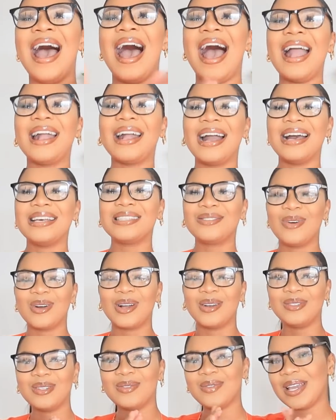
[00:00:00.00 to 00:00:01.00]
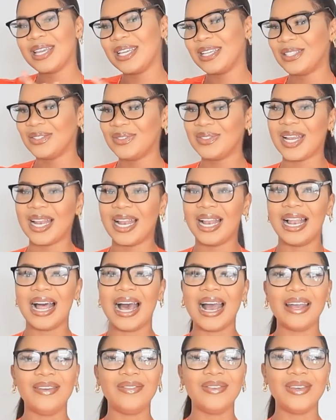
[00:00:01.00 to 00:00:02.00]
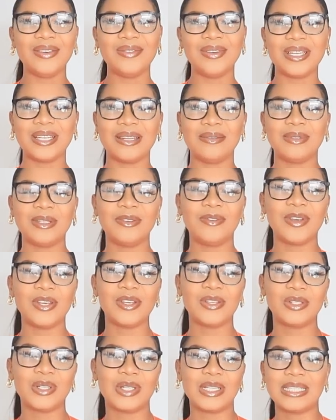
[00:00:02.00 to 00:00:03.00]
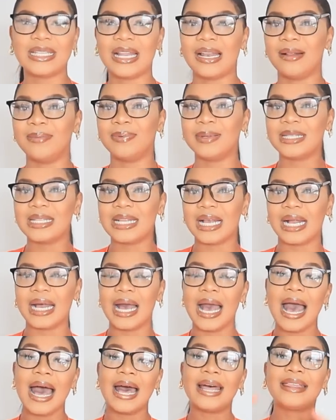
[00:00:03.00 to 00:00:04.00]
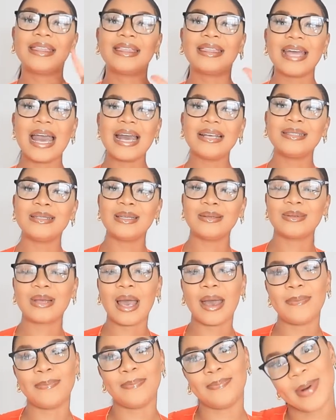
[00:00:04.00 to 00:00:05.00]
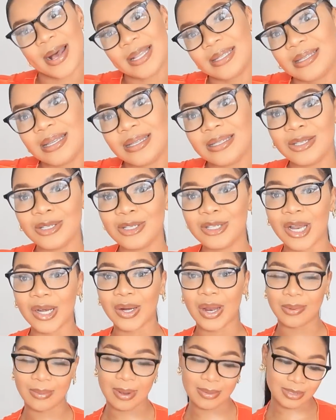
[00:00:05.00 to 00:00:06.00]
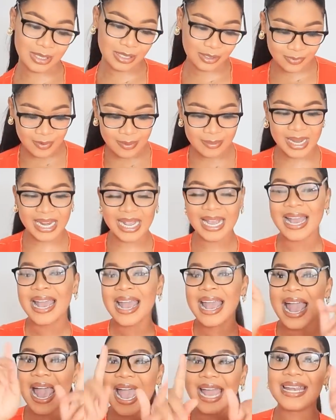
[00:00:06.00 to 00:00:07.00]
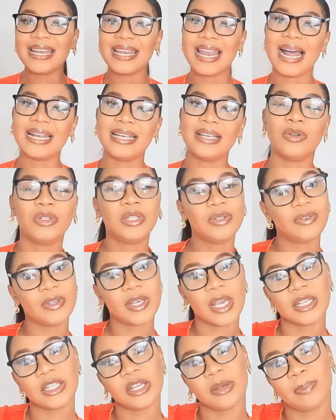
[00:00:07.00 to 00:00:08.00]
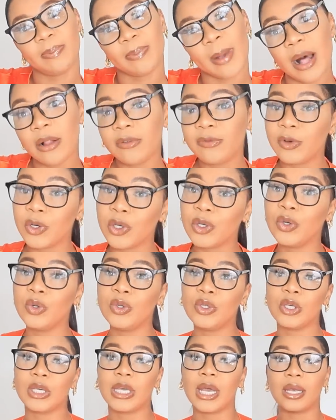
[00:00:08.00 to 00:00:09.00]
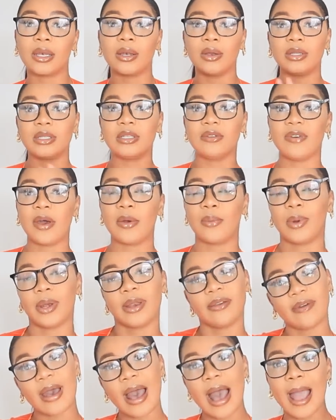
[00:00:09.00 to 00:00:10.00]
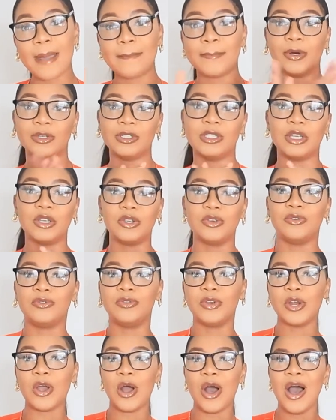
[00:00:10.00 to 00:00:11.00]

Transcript: Hi guys, welcome to my YouTube channel. I am Yuma James. If you're new to this channel, please click the subscribe button to join Godmamsa's family and that notification bell for you to get notified whenever I post a new video.